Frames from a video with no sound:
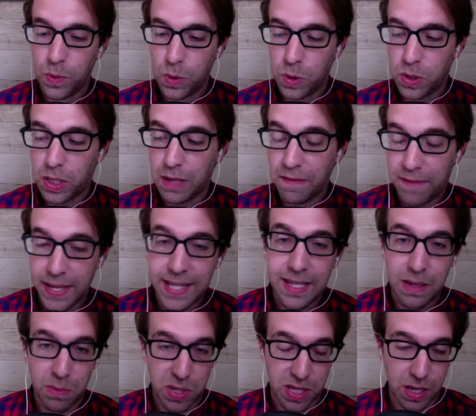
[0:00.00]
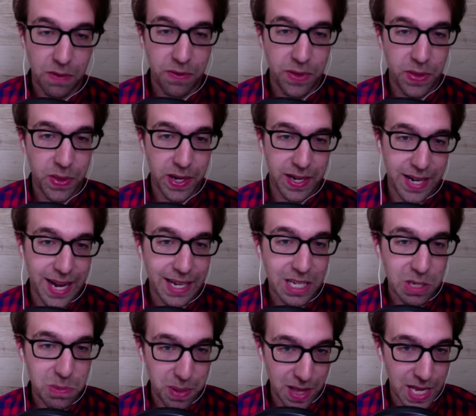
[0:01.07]
convince himself that the
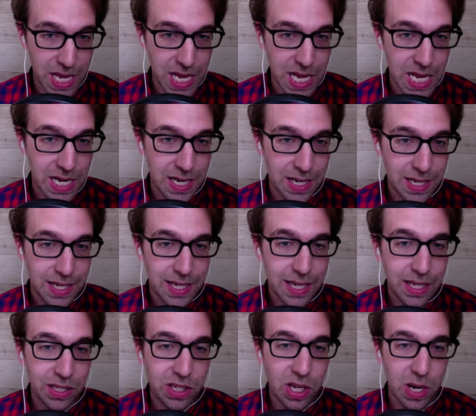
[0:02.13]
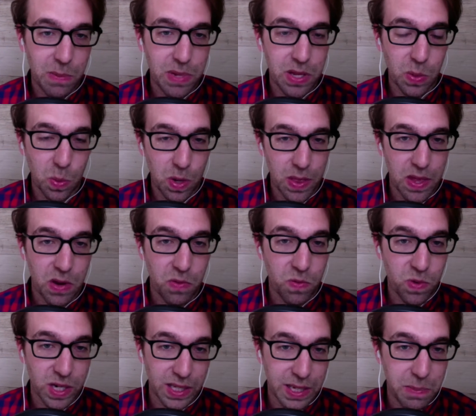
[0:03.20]
next plan is going to be the one that
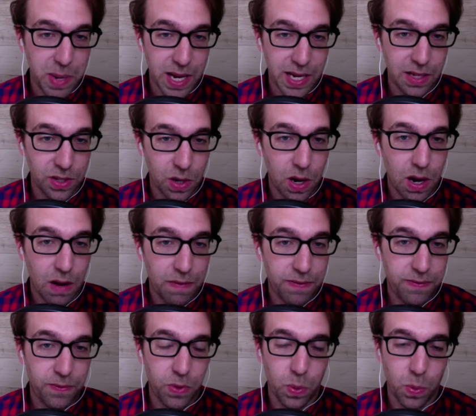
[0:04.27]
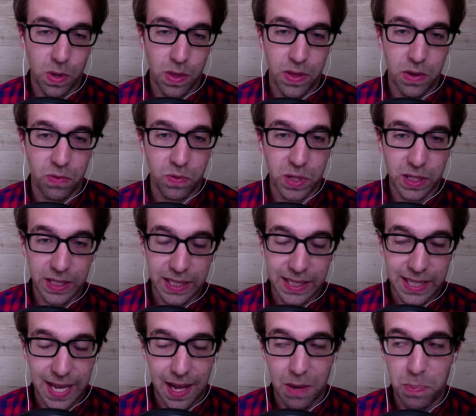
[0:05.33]
really pays off, the one that really
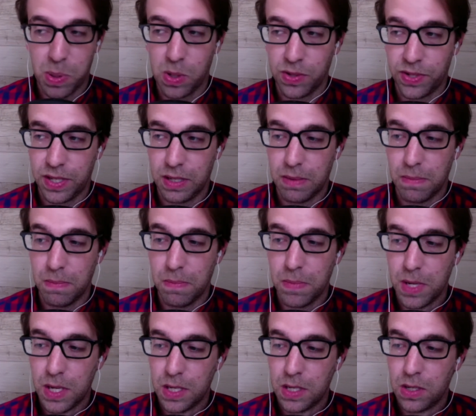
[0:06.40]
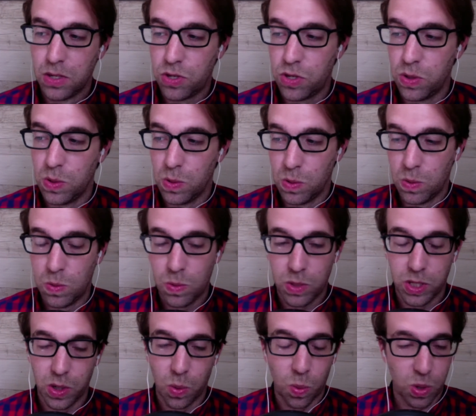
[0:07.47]
catapults him to,
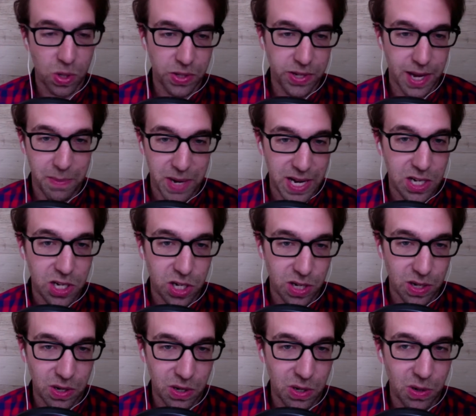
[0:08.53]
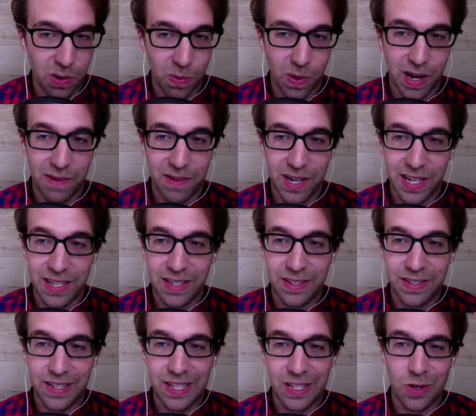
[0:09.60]
world domination or whatever it
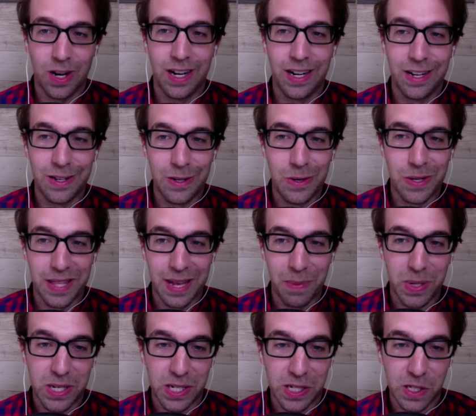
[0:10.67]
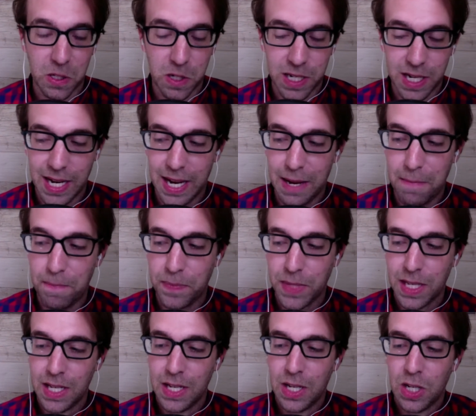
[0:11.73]
is he's trying to do at that particular time.
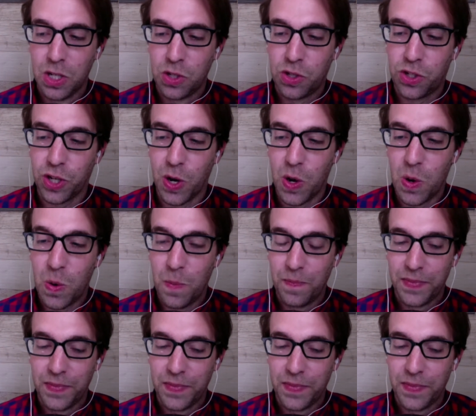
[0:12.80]
So